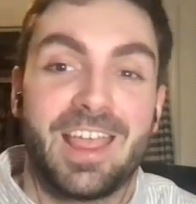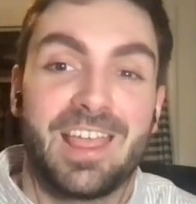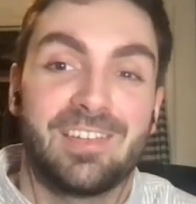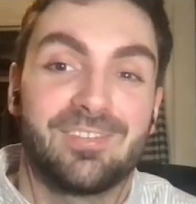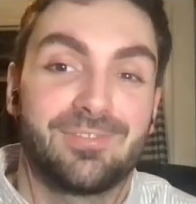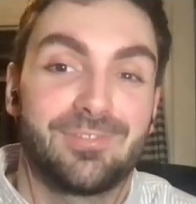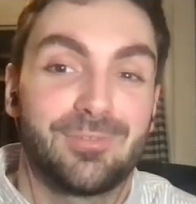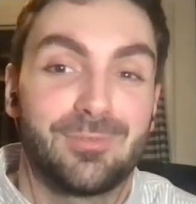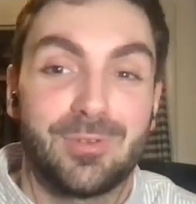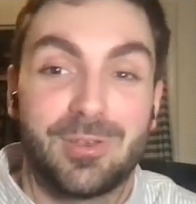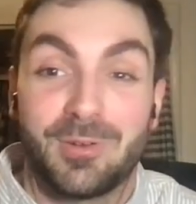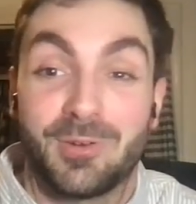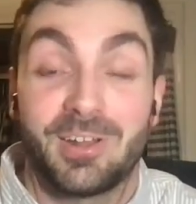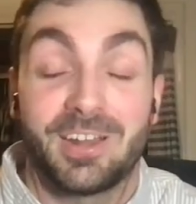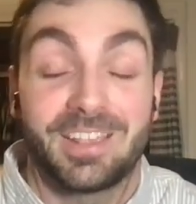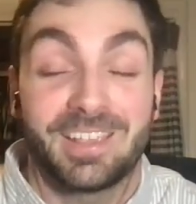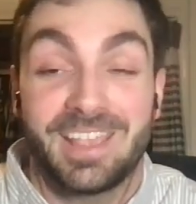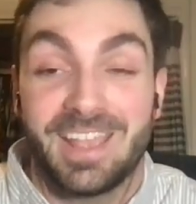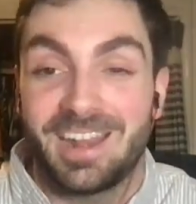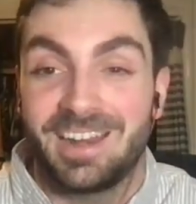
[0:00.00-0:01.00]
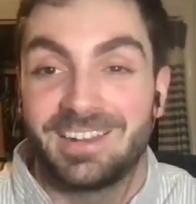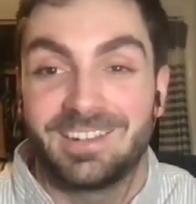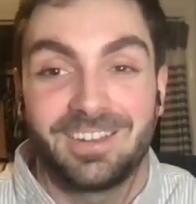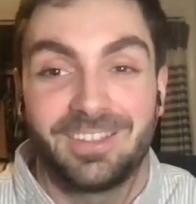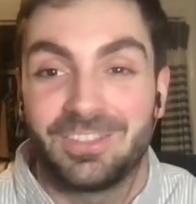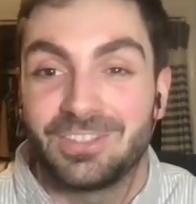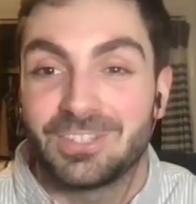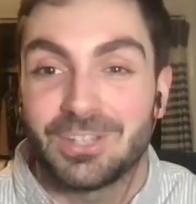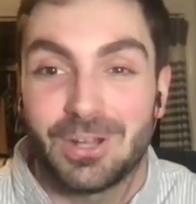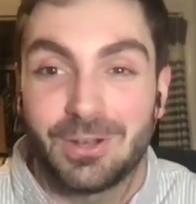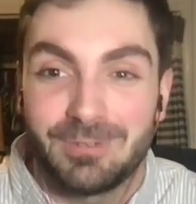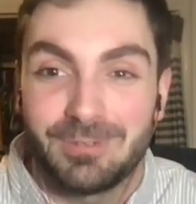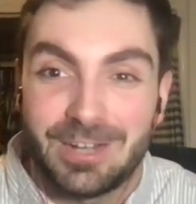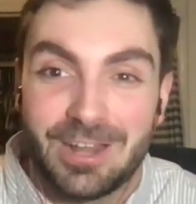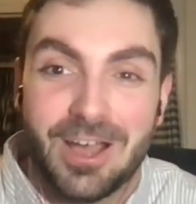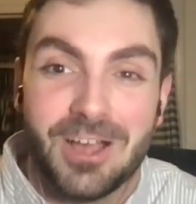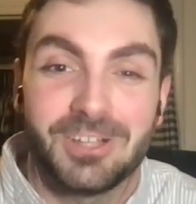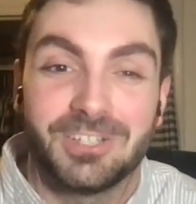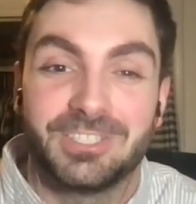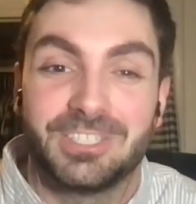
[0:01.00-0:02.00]
if we want to get into the
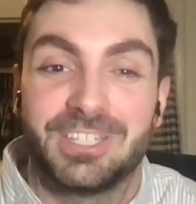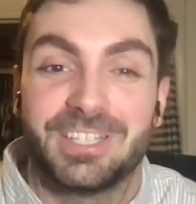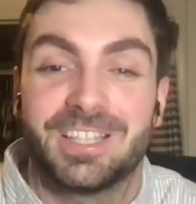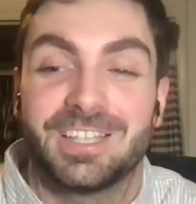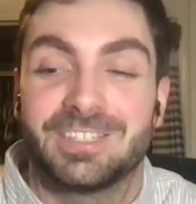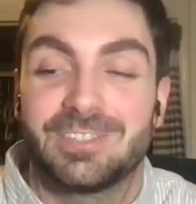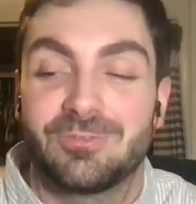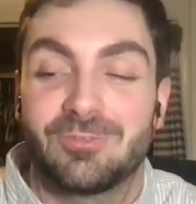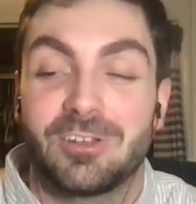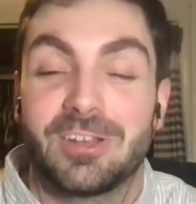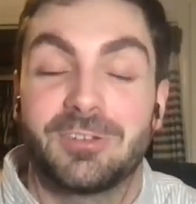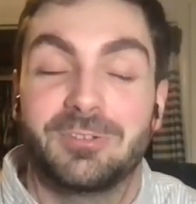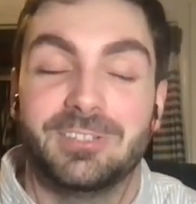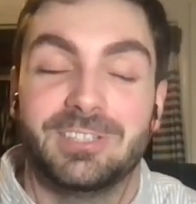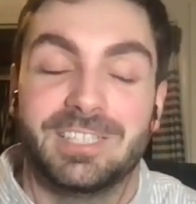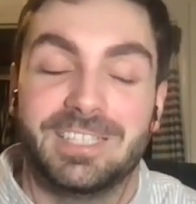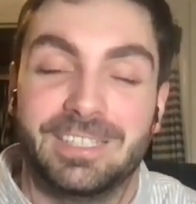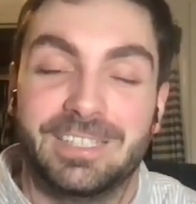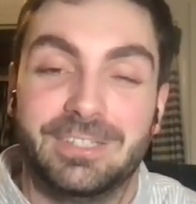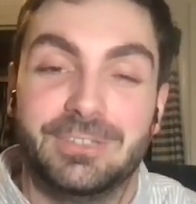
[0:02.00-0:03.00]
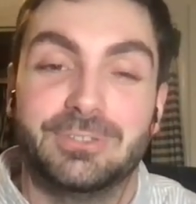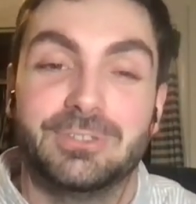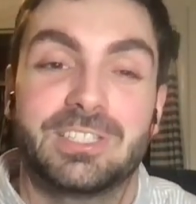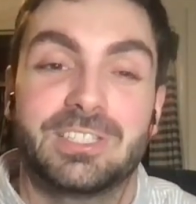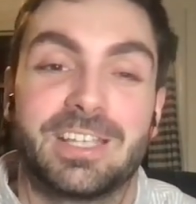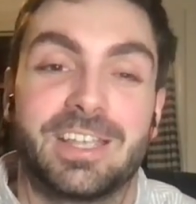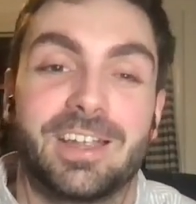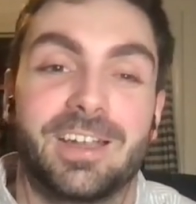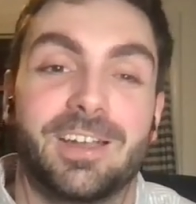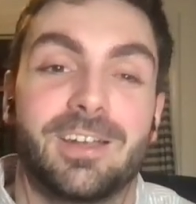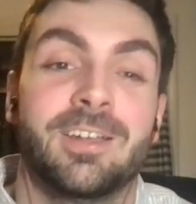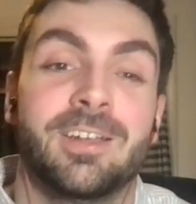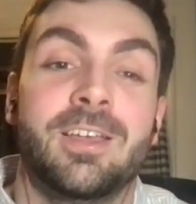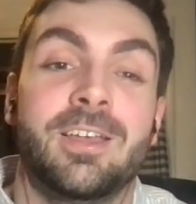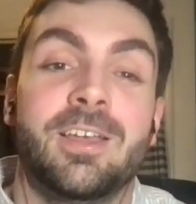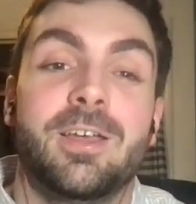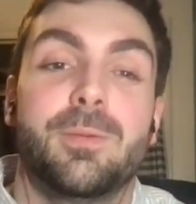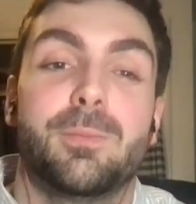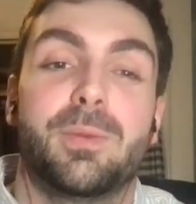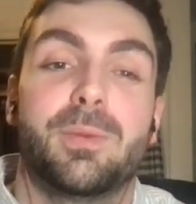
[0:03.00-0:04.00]
terminology that's frequently used here.
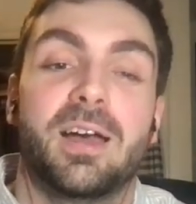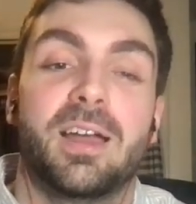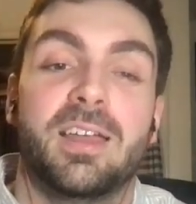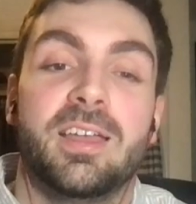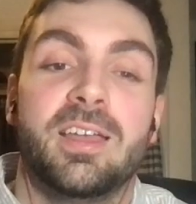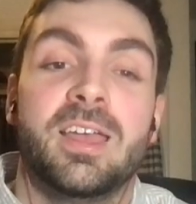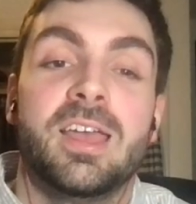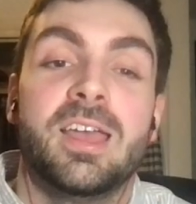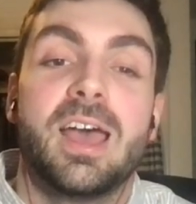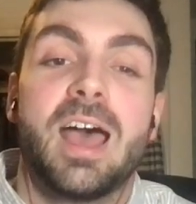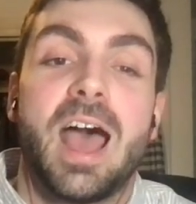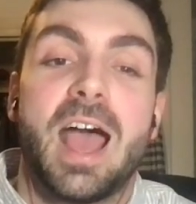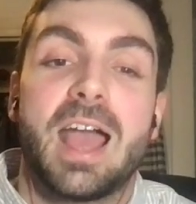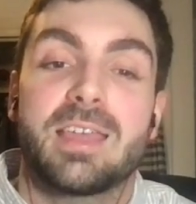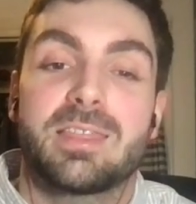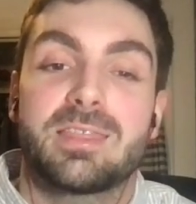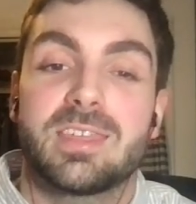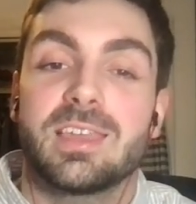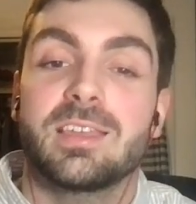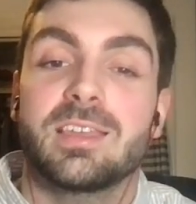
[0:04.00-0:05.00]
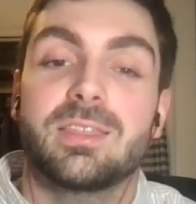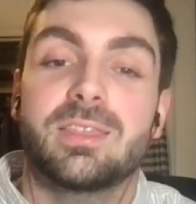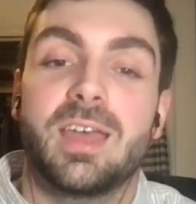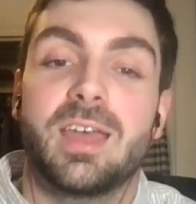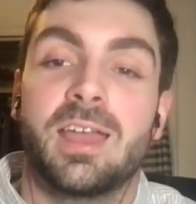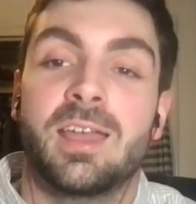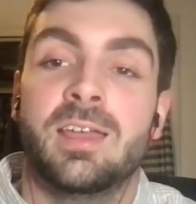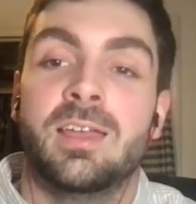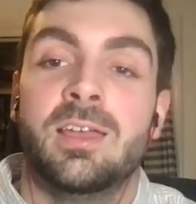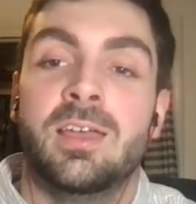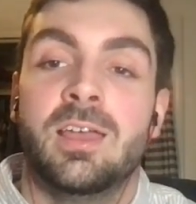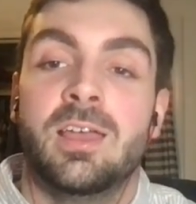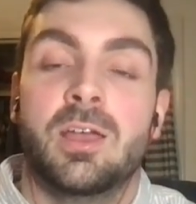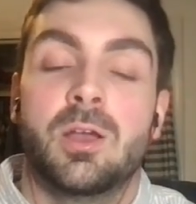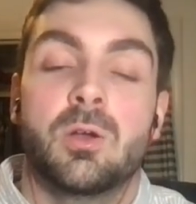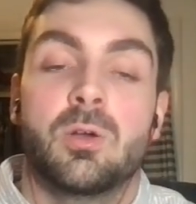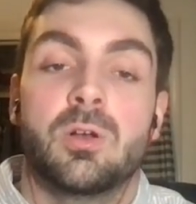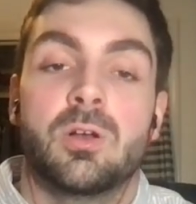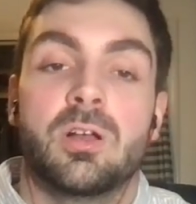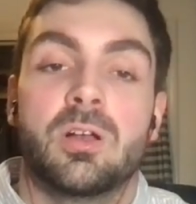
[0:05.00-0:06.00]
But I think that
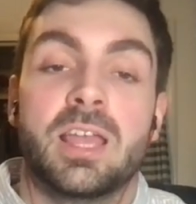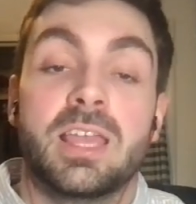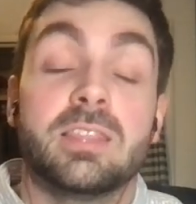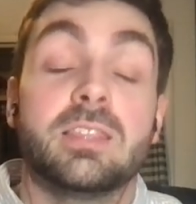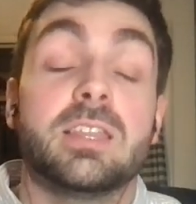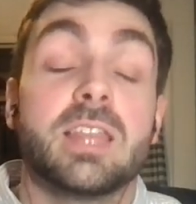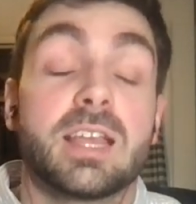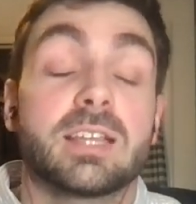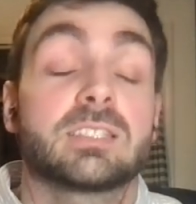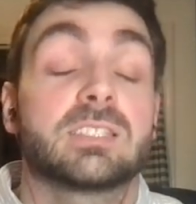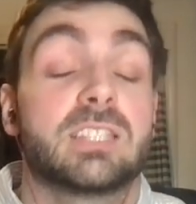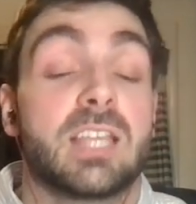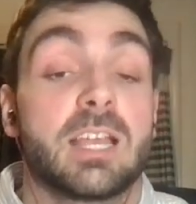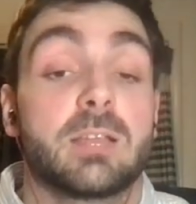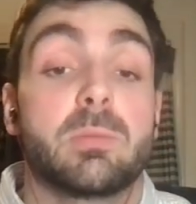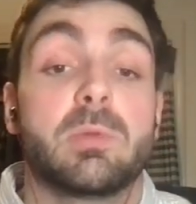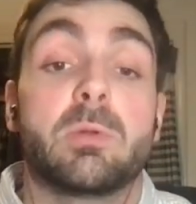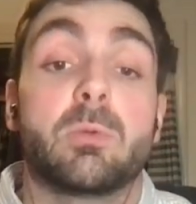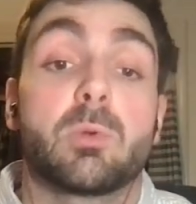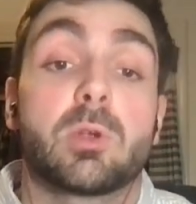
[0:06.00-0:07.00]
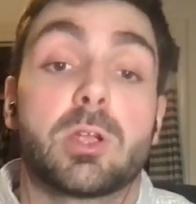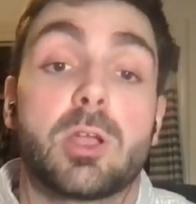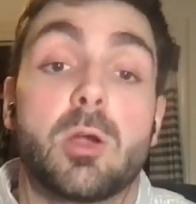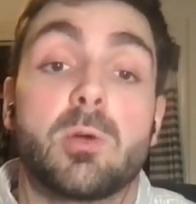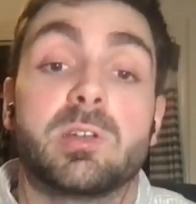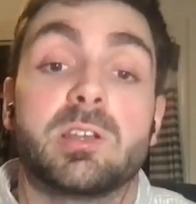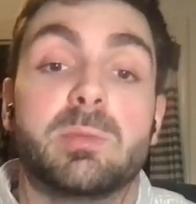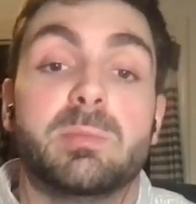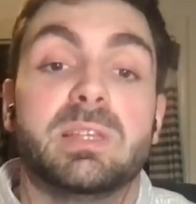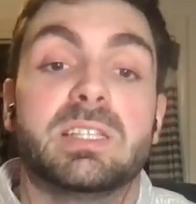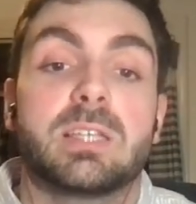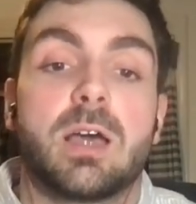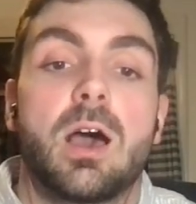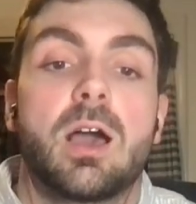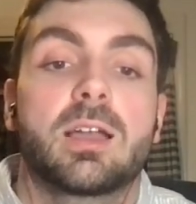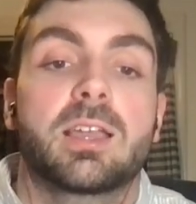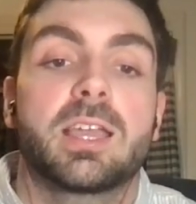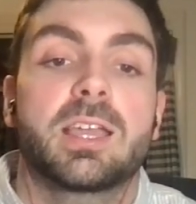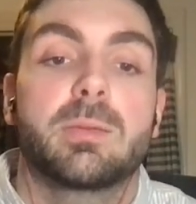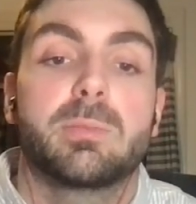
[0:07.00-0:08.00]
in the next segment, we're going to be
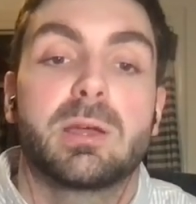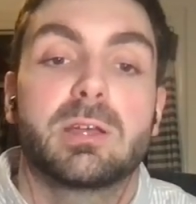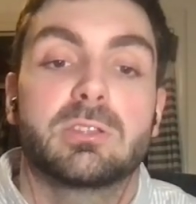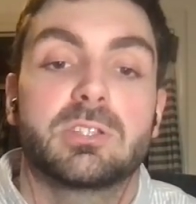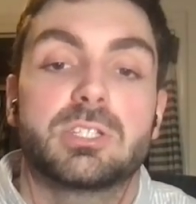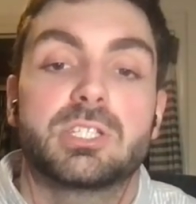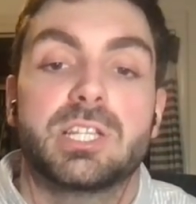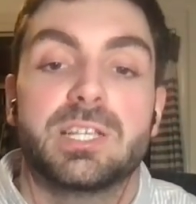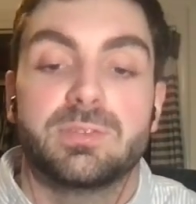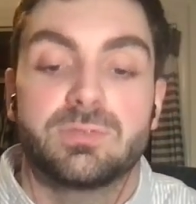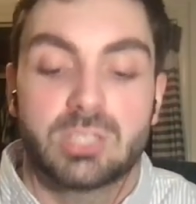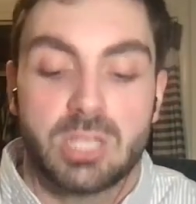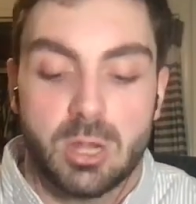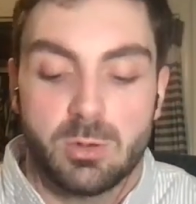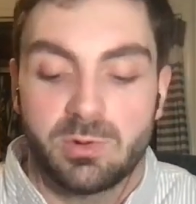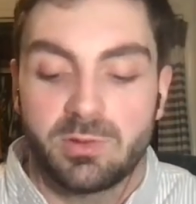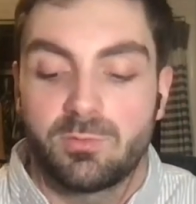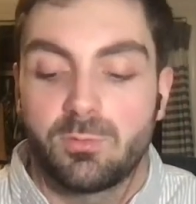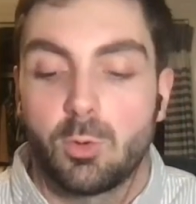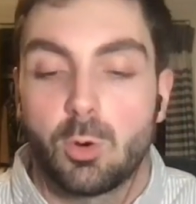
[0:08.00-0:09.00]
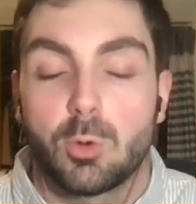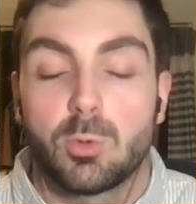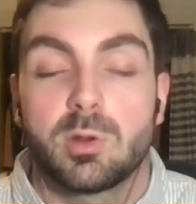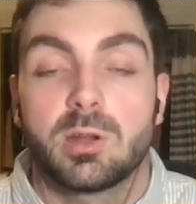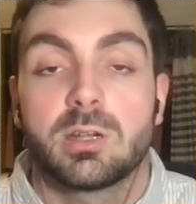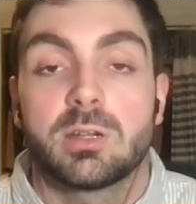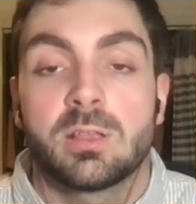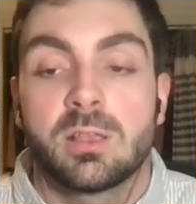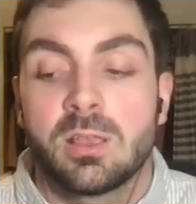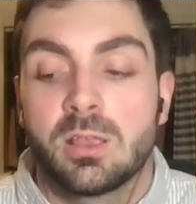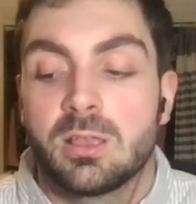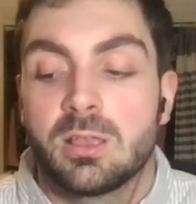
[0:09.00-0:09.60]
talking about the Chiefs going forward.